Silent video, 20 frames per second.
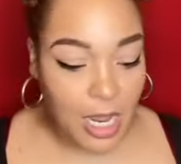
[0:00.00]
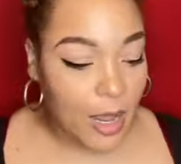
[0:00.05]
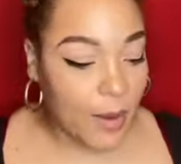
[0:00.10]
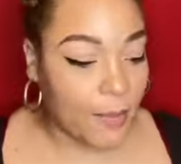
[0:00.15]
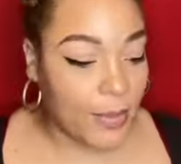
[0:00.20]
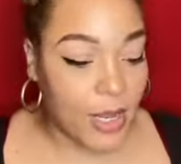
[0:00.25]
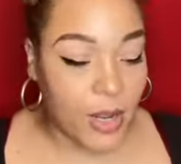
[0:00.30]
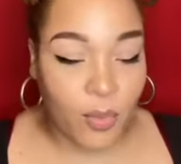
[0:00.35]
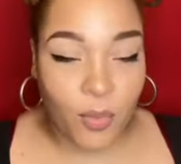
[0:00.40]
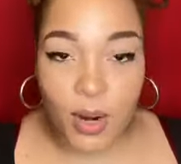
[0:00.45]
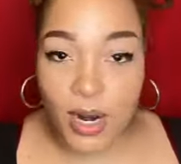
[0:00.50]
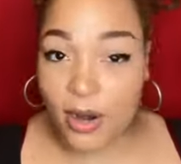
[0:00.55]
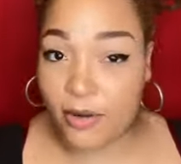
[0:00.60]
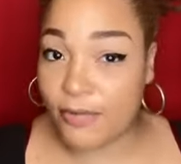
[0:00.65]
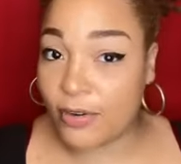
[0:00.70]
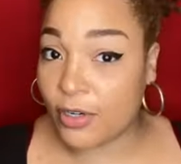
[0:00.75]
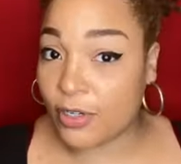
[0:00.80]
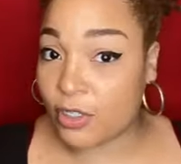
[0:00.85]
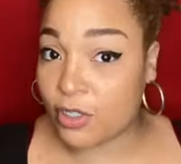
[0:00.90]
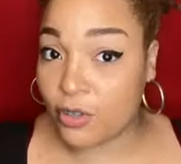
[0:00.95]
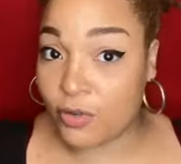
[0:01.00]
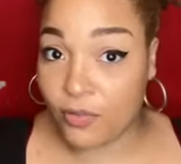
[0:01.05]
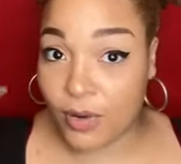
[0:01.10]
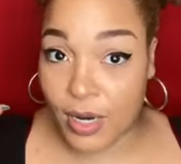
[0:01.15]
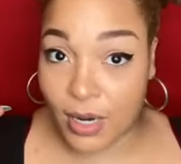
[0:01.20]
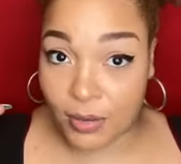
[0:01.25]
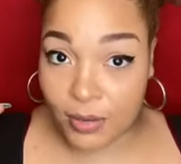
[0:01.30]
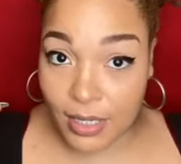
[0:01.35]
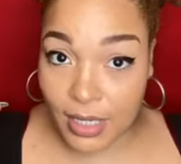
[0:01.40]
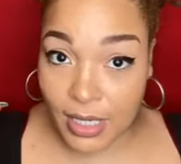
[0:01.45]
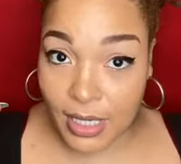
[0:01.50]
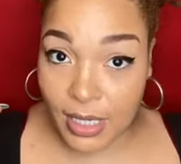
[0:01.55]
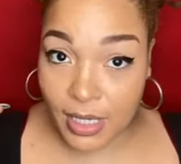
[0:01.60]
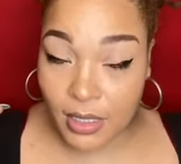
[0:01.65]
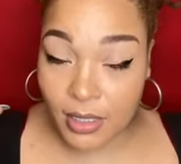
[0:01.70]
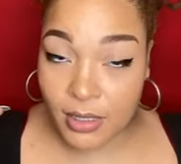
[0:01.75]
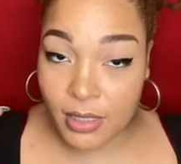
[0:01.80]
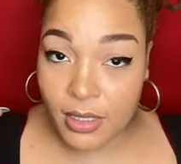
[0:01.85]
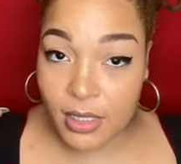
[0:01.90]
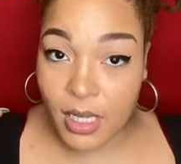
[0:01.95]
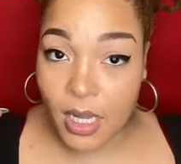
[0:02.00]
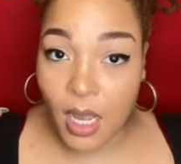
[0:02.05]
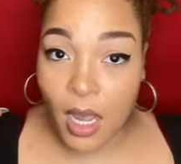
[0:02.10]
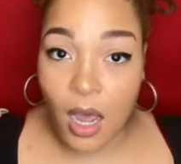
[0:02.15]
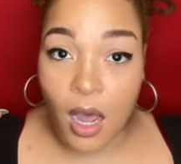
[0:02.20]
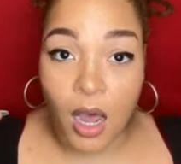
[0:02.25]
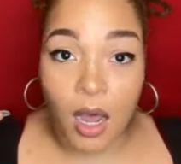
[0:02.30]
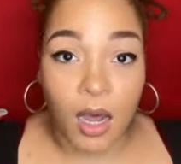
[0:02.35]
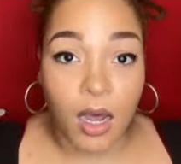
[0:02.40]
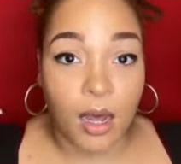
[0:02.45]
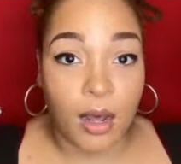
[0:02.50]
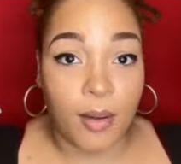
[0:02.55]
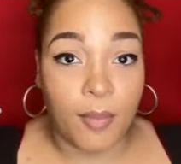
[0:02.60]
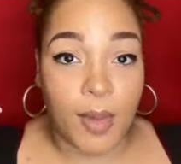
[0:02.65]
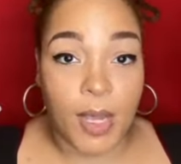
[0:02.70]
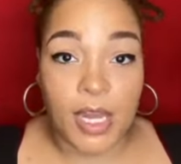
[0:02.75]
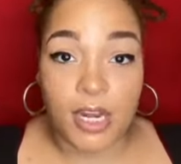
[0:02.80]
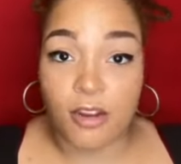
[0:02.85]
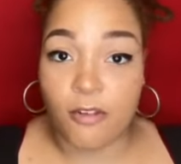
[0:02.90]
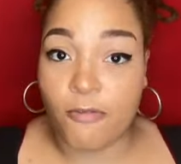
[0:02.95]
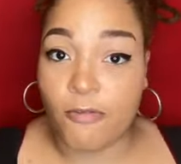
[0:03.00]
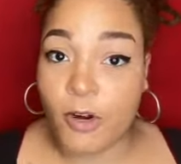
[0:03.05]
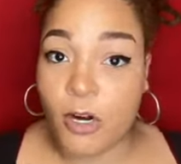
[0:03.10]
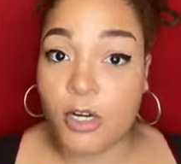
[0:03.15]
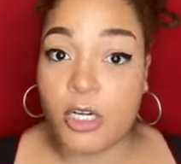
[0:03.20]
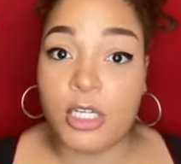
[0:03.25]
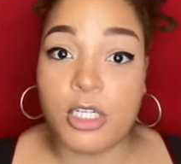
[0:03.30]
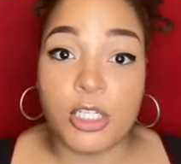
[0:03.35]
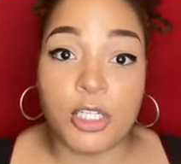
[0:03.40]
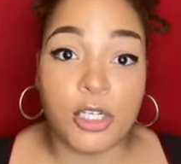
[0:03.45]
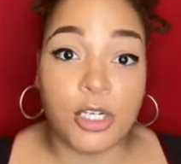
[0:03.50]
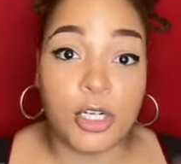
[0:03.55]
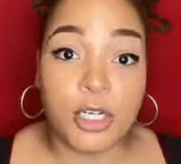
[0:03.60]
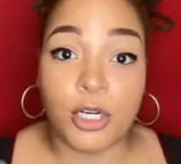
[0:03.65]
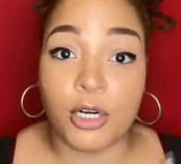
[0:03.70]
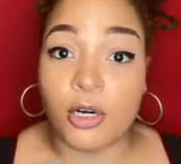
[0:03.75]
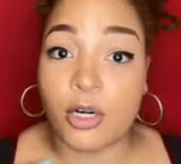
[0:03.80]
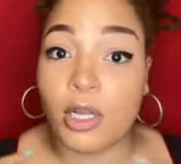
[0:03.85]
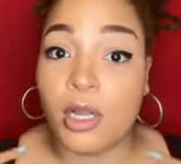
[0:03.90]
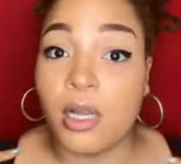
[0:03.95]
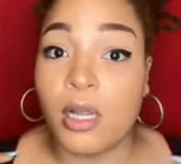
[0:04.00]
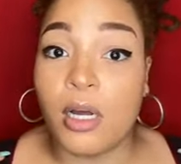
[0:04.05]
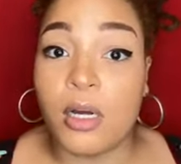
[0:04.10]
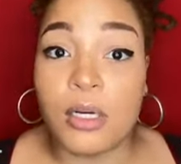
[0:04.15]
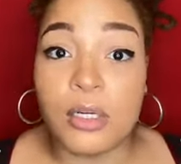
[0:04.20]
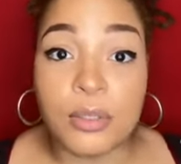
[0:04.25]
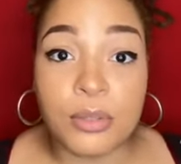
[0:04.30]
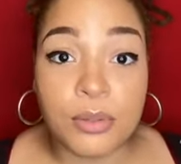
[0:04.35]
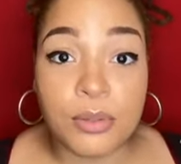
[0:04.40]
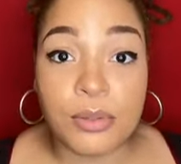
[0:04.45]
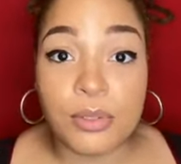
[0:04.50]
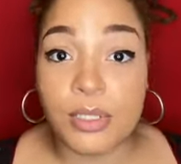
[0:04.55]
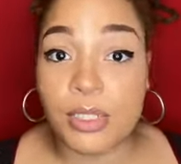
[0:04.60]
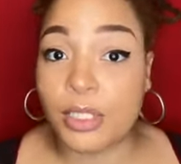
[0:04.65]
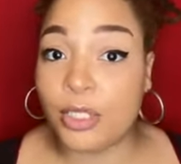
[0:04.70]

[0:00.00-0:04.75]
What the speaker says: Be aware of your surroundings, any furniture, your clothes.